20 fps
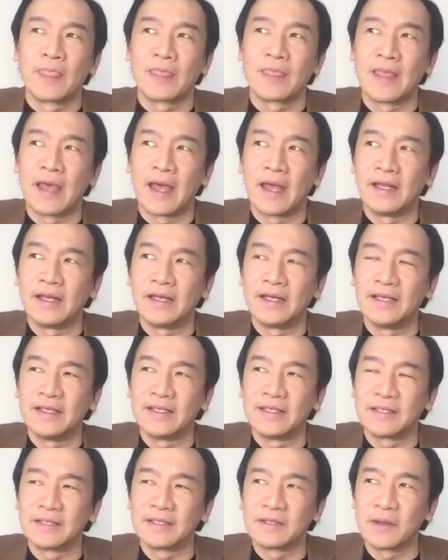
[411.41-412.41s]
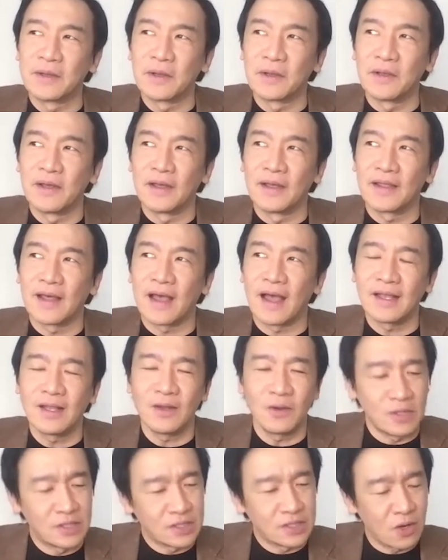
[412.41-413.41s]
that is I
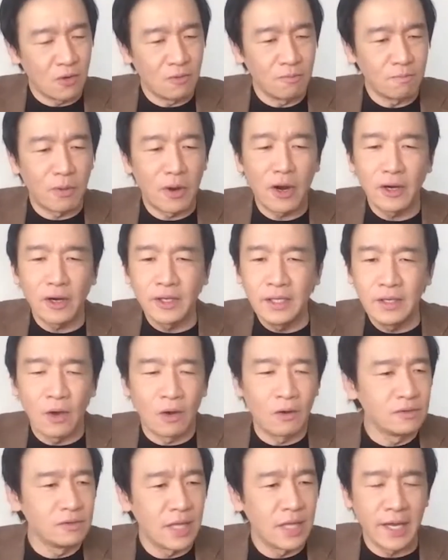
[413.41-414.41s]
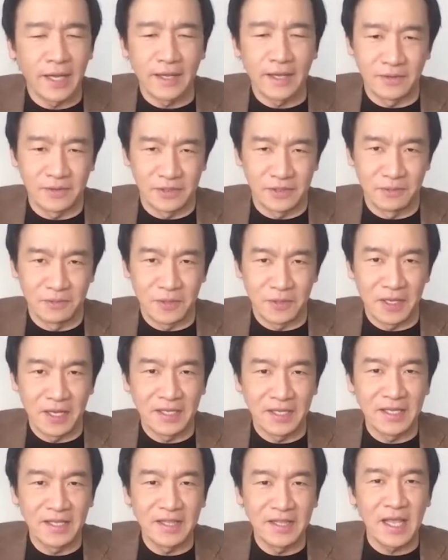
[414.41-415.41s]
don't. It's called Party All Night or something.
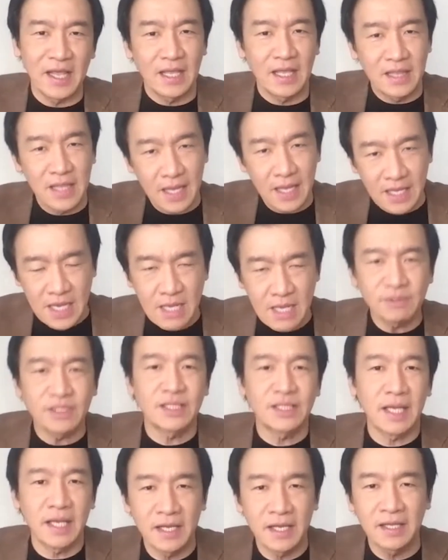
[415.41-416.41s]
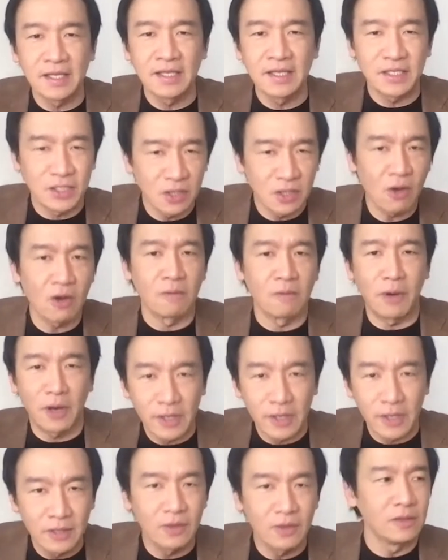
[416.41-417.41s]
And then they, they keep singing this song,
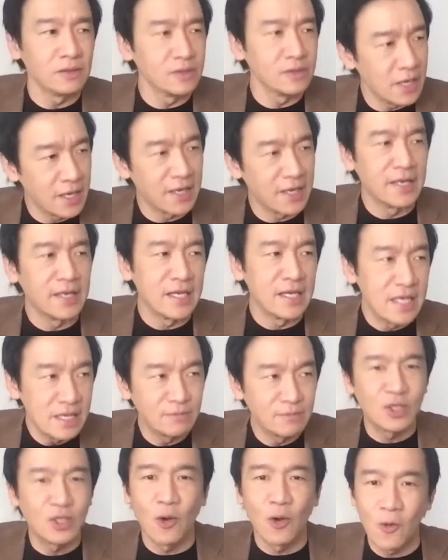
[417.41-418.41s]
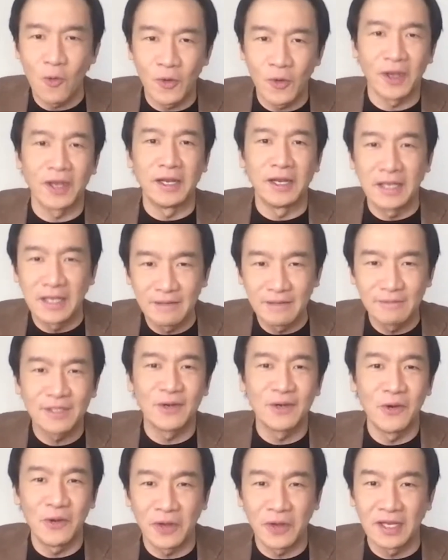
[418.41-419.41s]
Party All Night, and it keeps going and it keeps
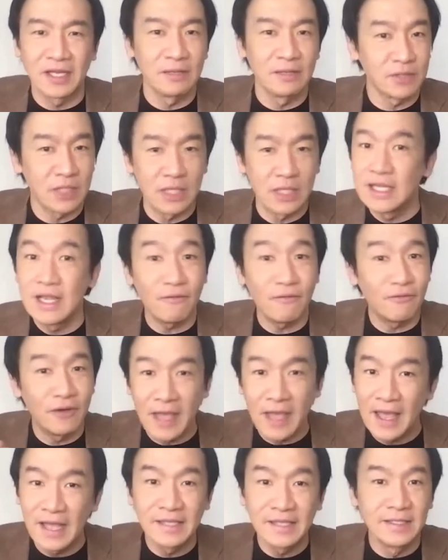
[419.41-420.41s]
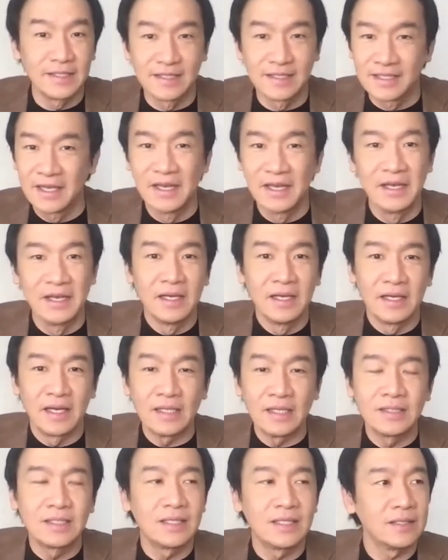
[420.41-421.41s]
going. It keeps. It never ends
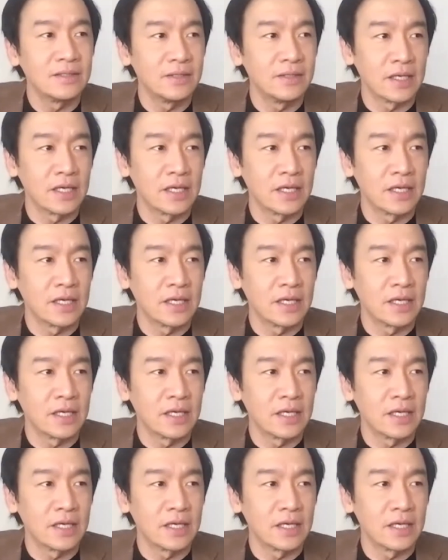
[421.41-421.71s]
until